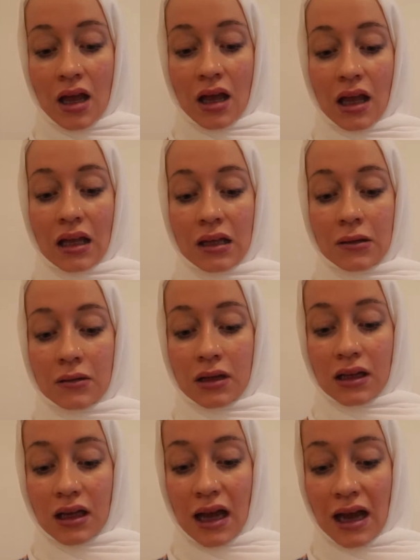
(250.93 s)

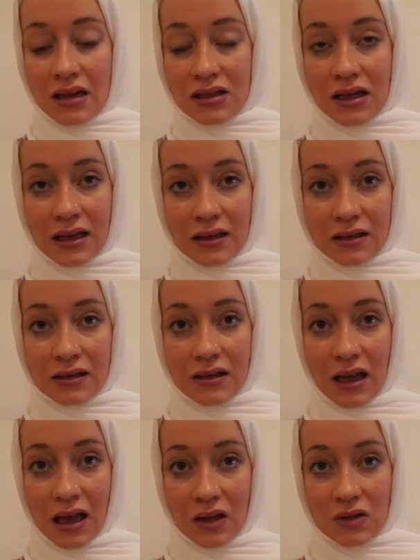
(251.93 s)
including cashless
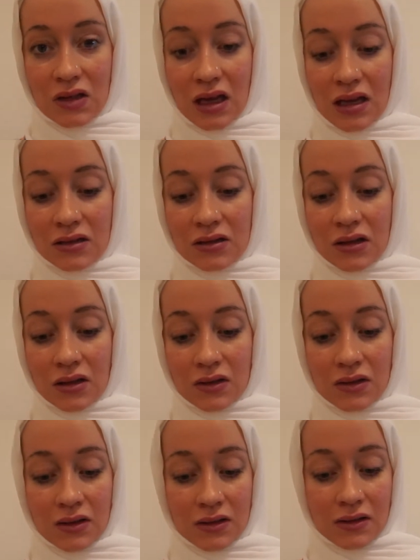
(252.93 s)
exchange
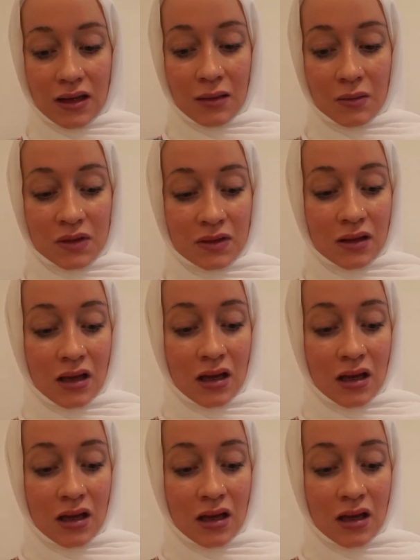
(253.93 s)
systems.